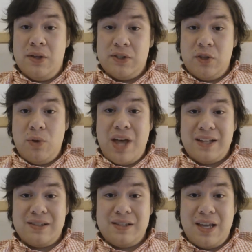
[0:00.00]
So, with
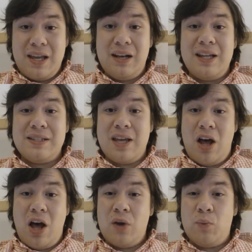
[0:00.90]
that said, let's get
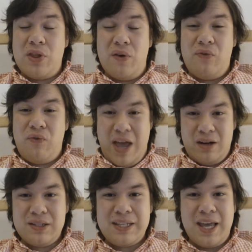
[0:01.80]
on with the
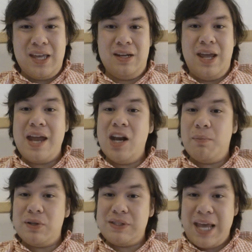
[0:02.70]
final 10. At
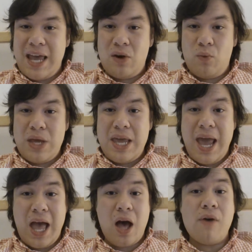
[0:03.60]
number 10, we
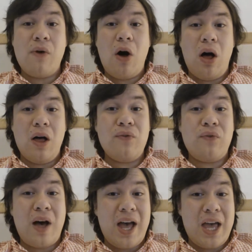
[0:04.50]
have all
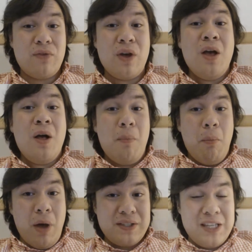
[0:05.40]
five
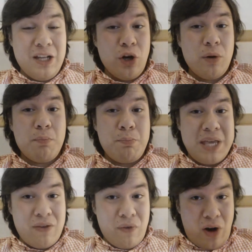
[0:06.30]
muscular
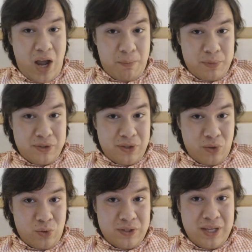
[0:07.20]
beaver
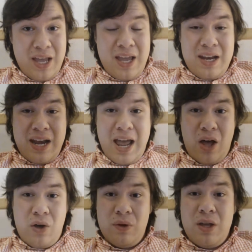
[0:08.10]
episodes.
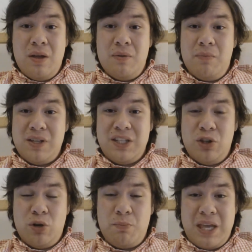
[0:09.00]
Now,
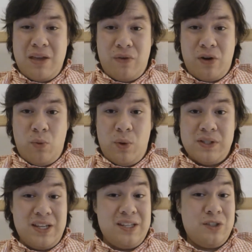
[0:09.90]
Muscular Beaver was
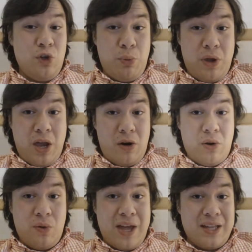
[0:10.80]
a
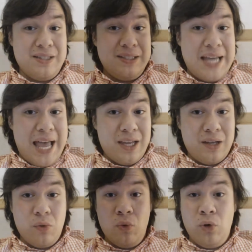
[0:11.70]
superhero that
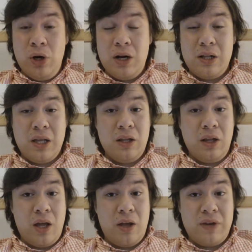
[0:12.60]
Daggett really
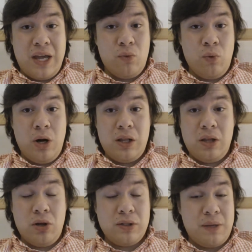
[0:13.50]
loved and really
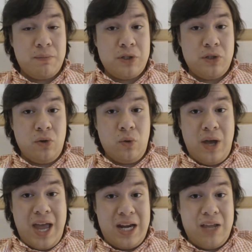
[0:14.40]
looked up
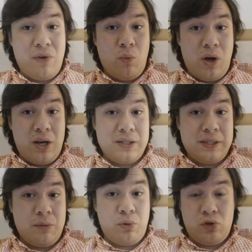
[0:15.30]
to and even wanted
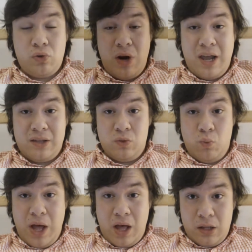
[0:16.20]
to portray as
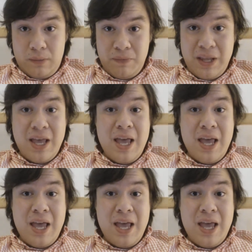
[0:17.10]
well.